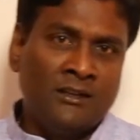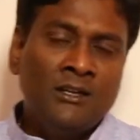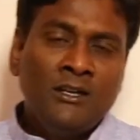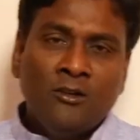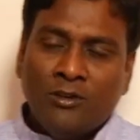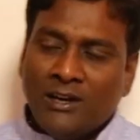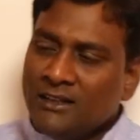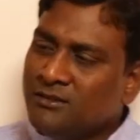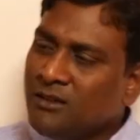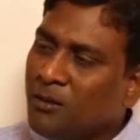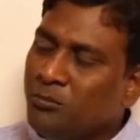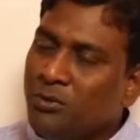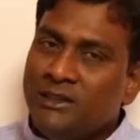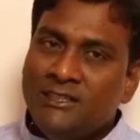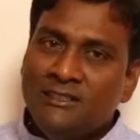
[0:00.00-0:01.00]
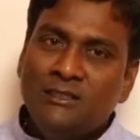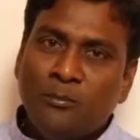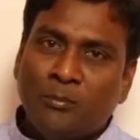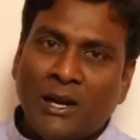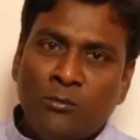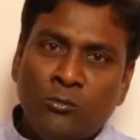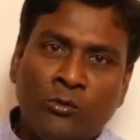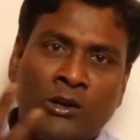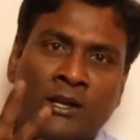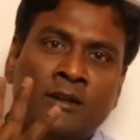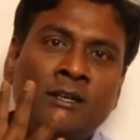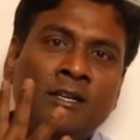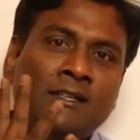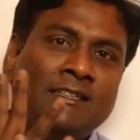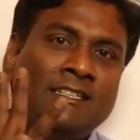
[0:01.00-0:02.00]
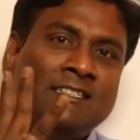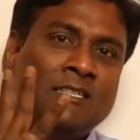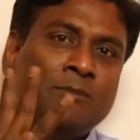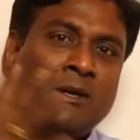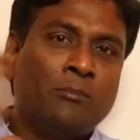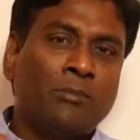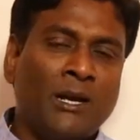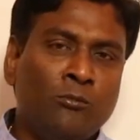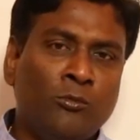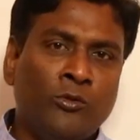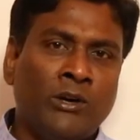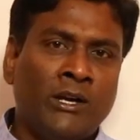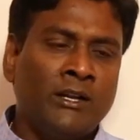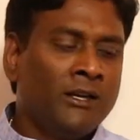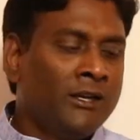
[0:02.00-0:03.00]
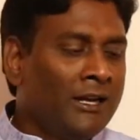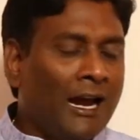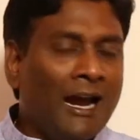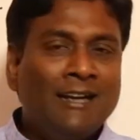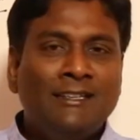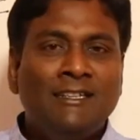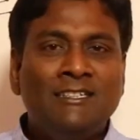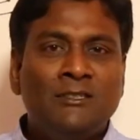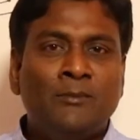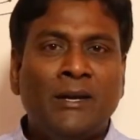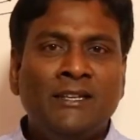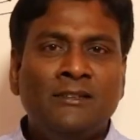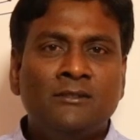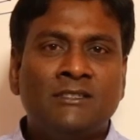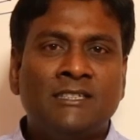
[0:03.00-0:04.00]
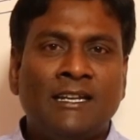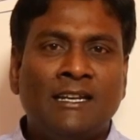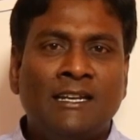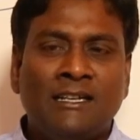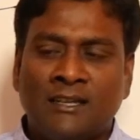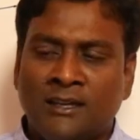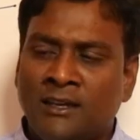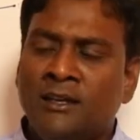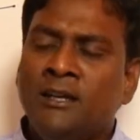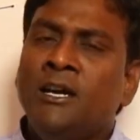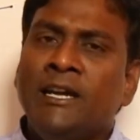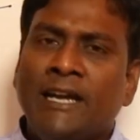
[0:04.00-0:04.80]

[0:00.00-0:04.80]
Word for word: For example, this is the prime mover, this is my prime mover, and this is my generator.